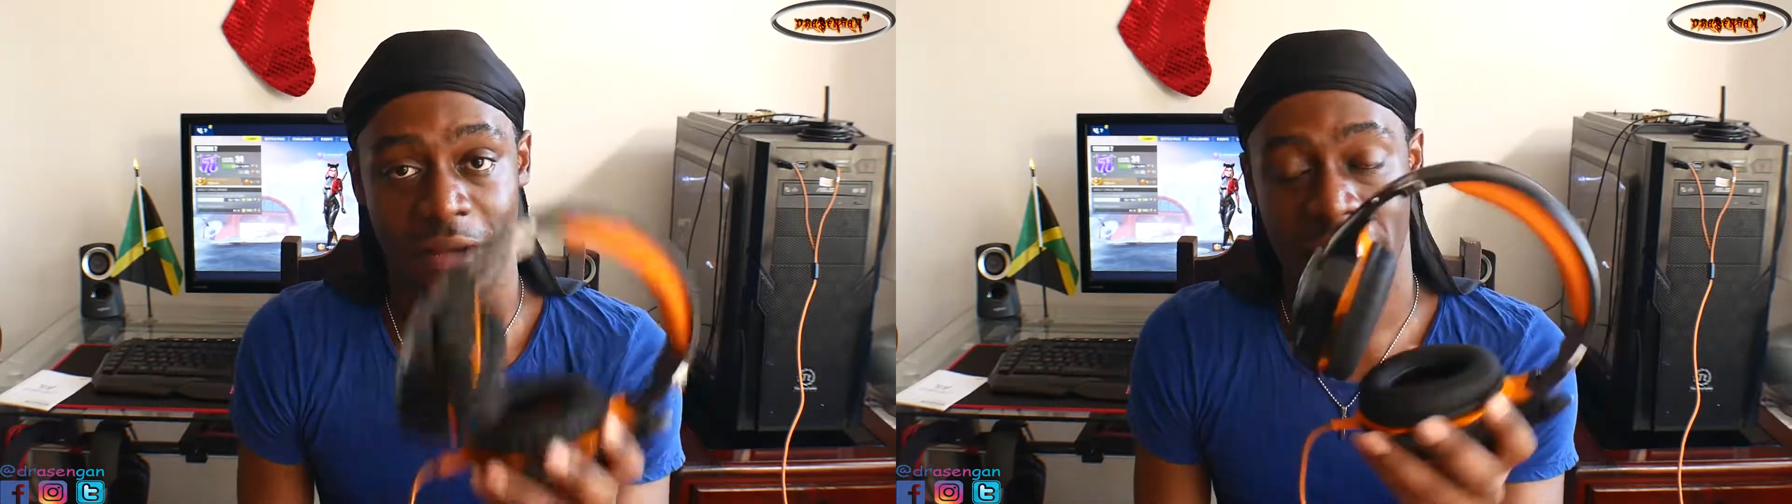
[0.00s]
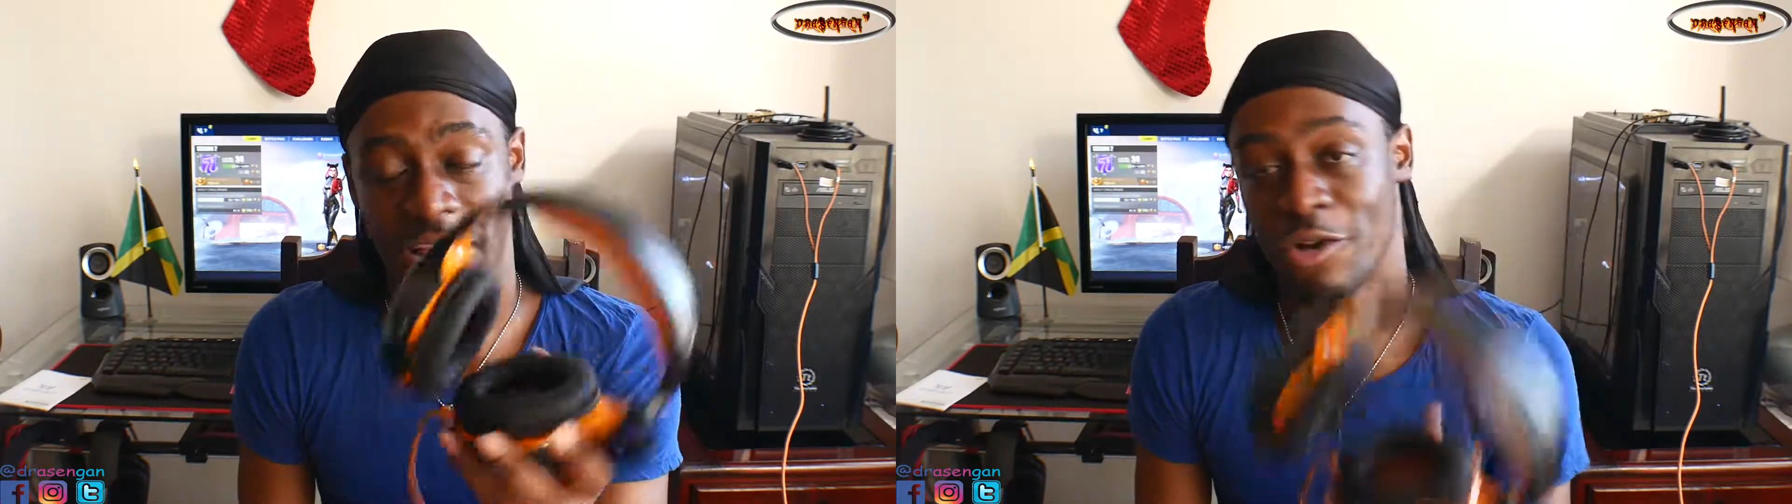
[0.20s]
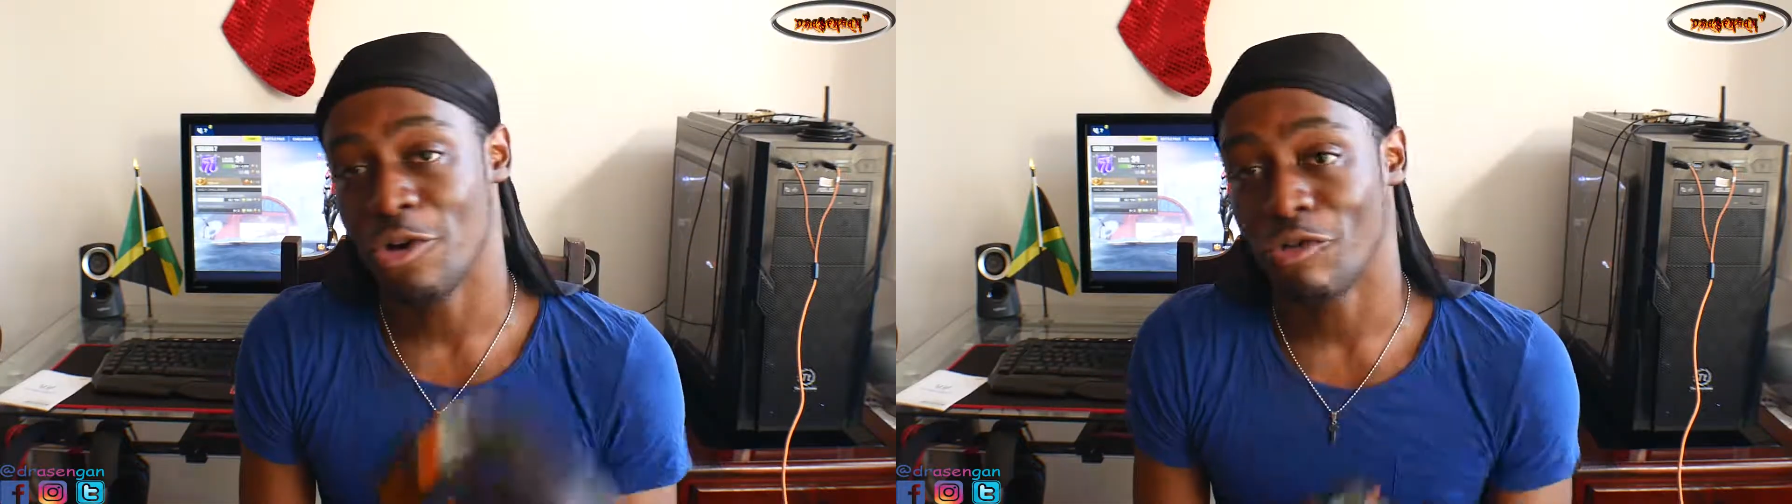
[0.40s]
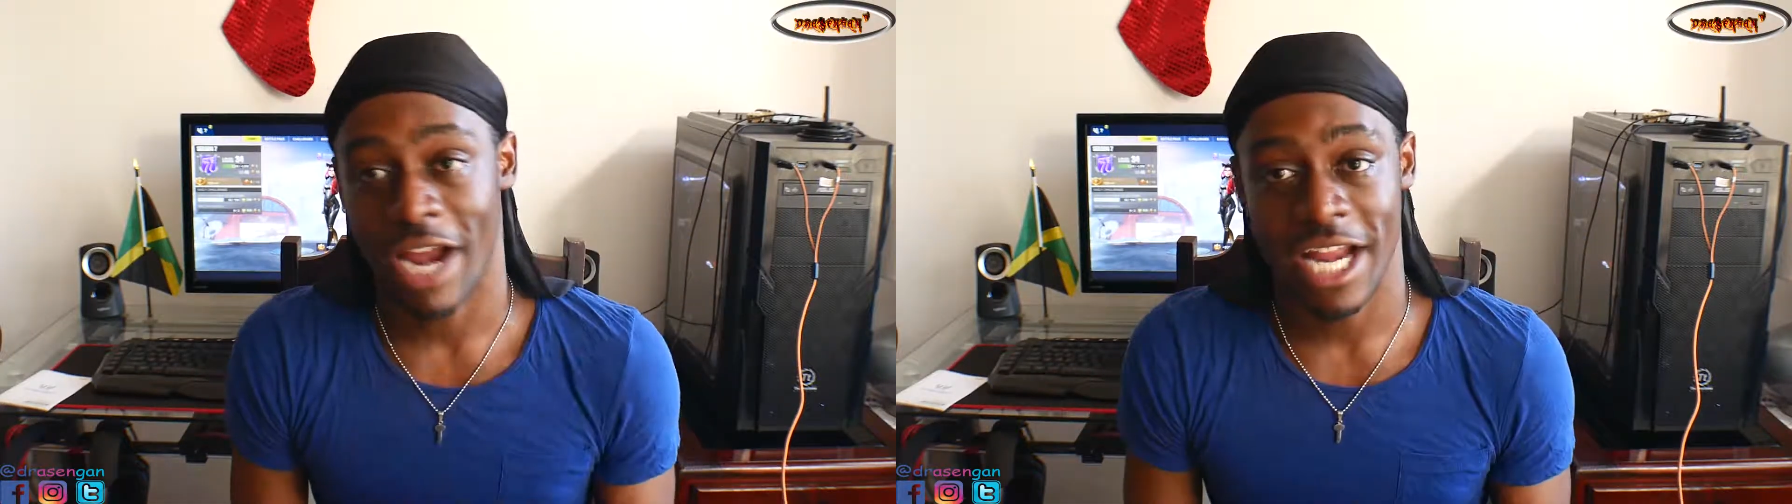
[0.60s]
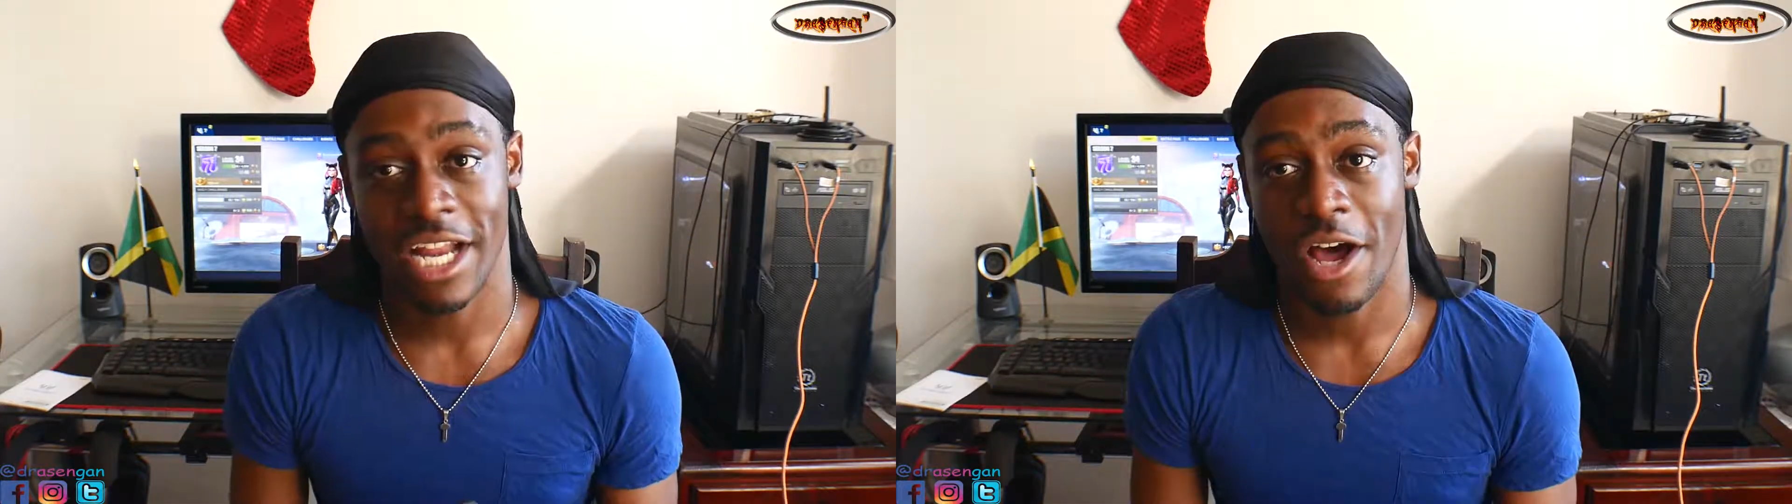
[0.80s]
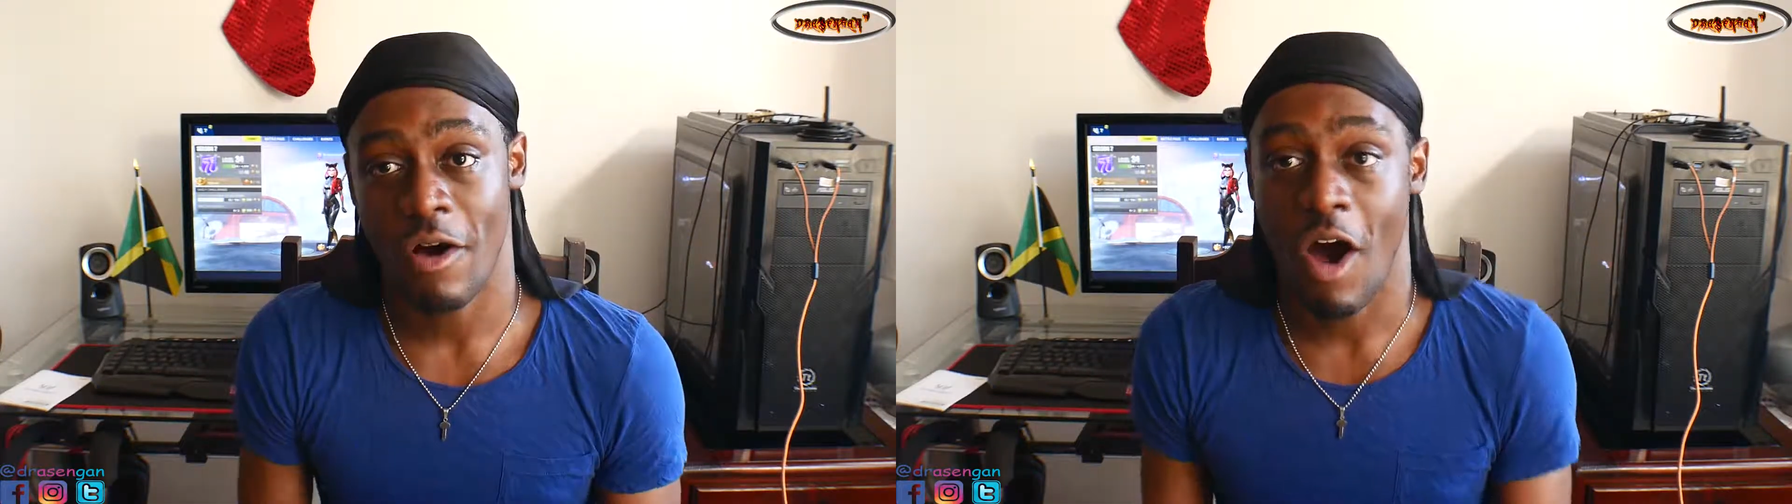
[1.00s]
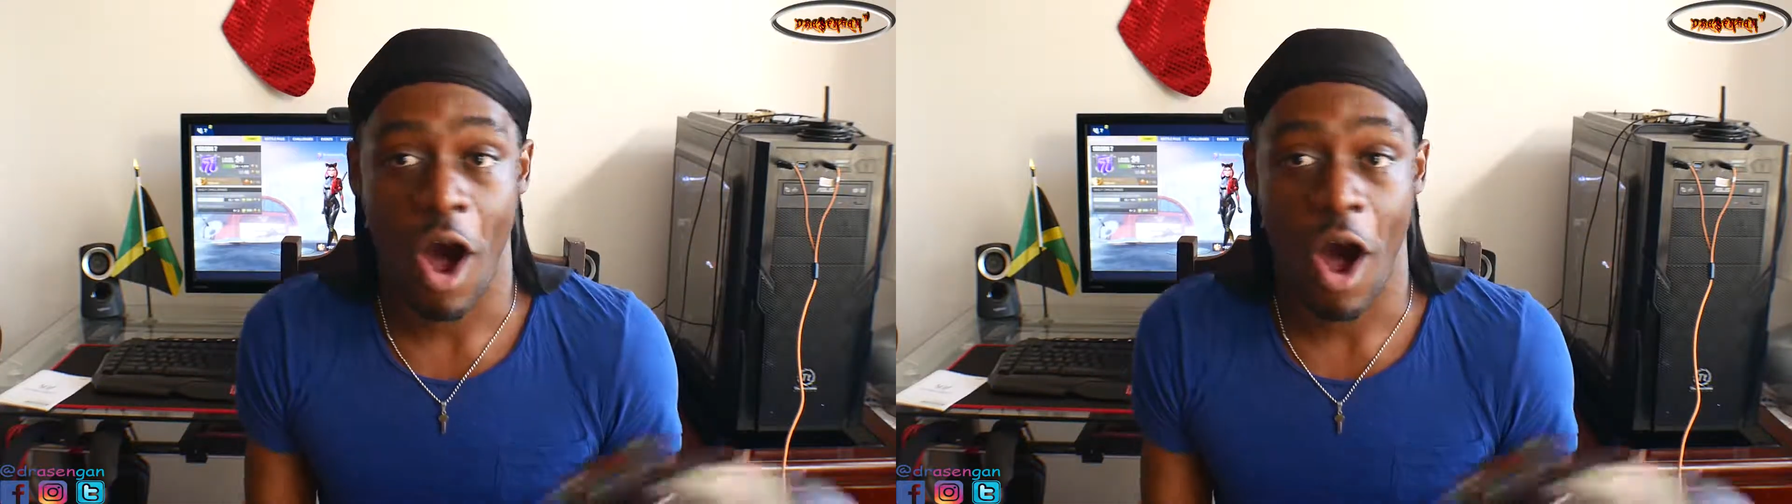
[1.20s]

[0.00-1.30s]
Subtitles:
my goal right now,